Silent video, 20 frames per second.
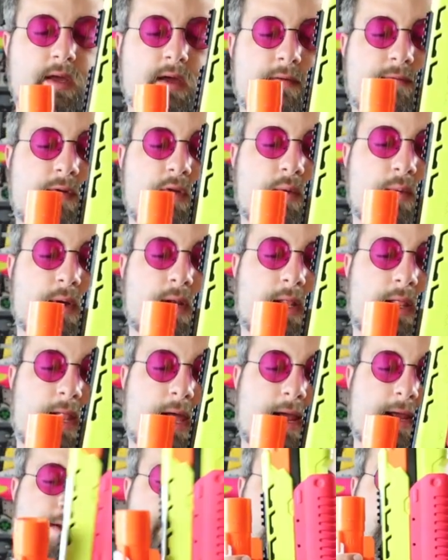If you would
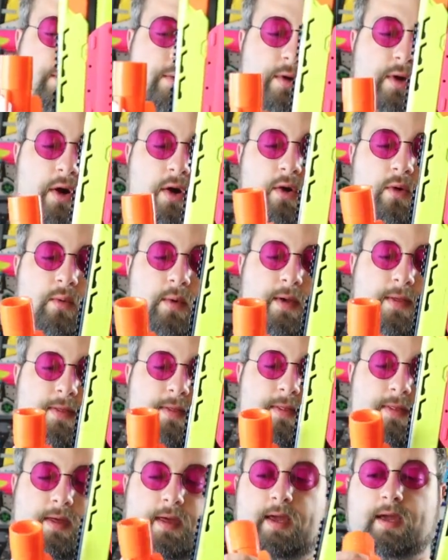like to go with
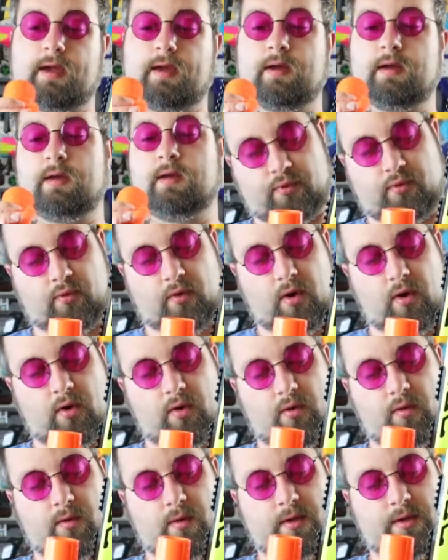the
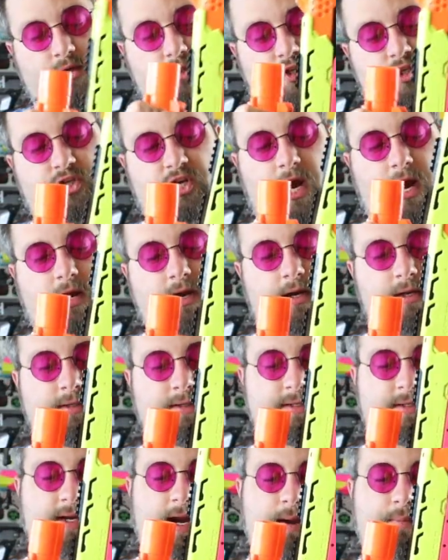pro shotgun
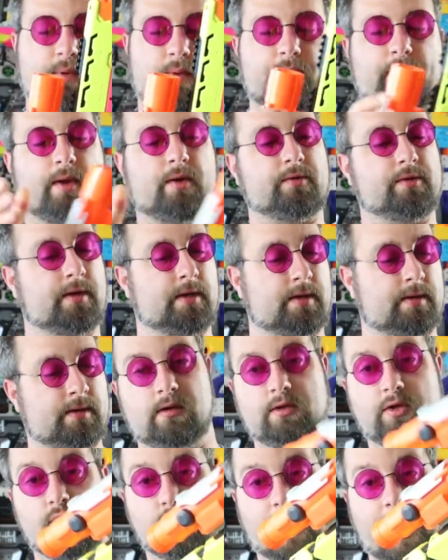sniper build,
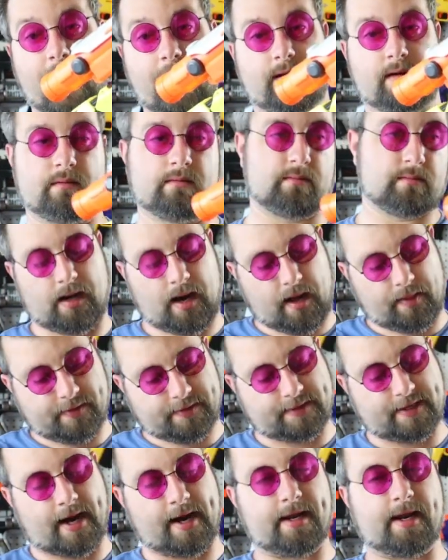you can. On the
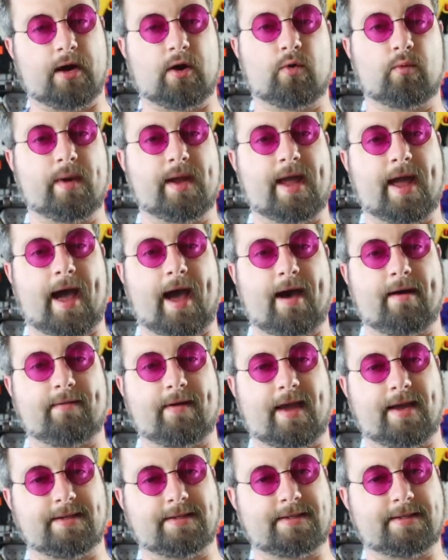side here, we have
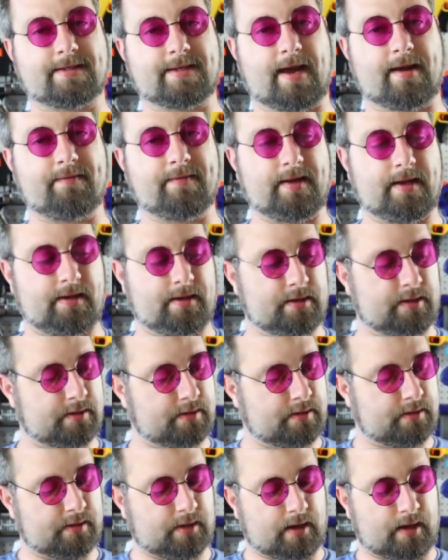a safety,
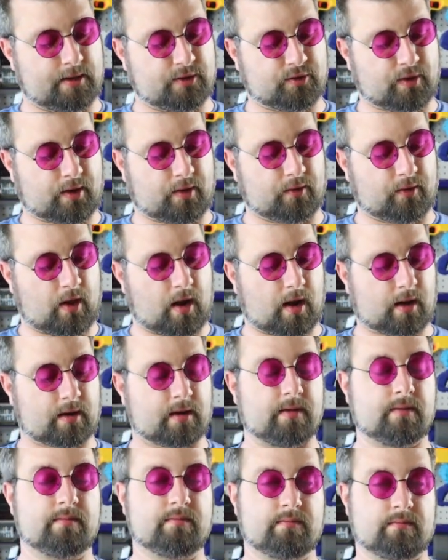a trigger
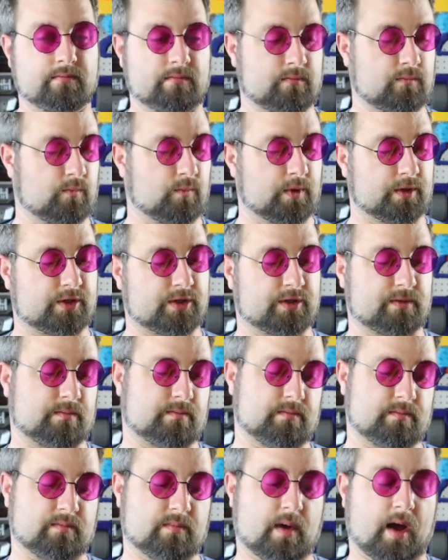lock, which
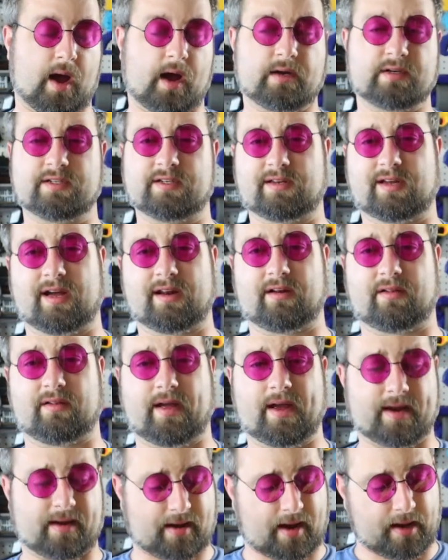I actually kind of
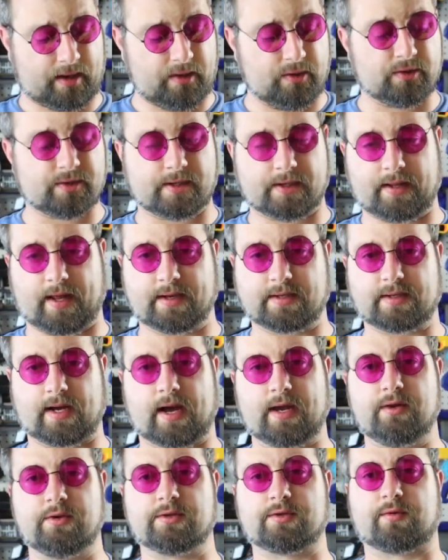like. I usually
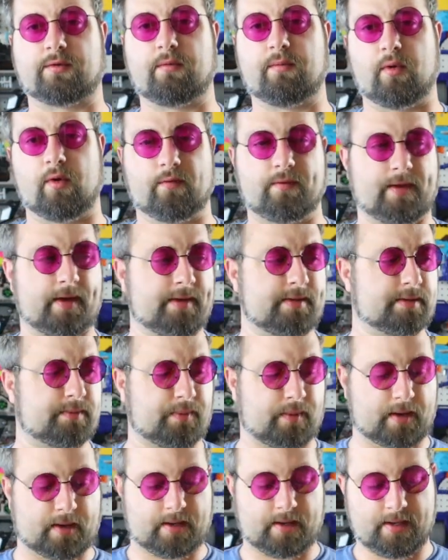remove these,
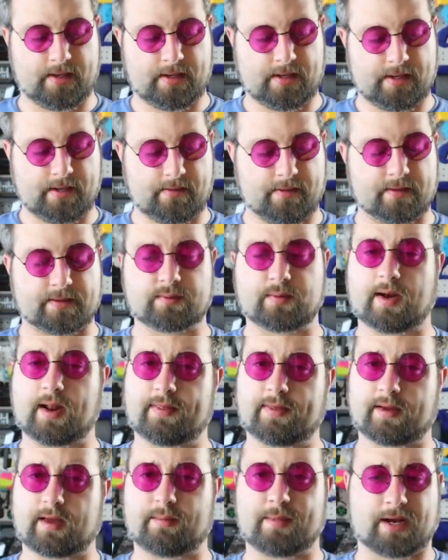but this one I
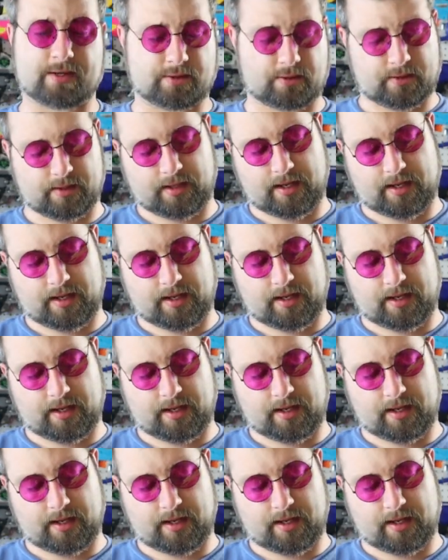think I'm actually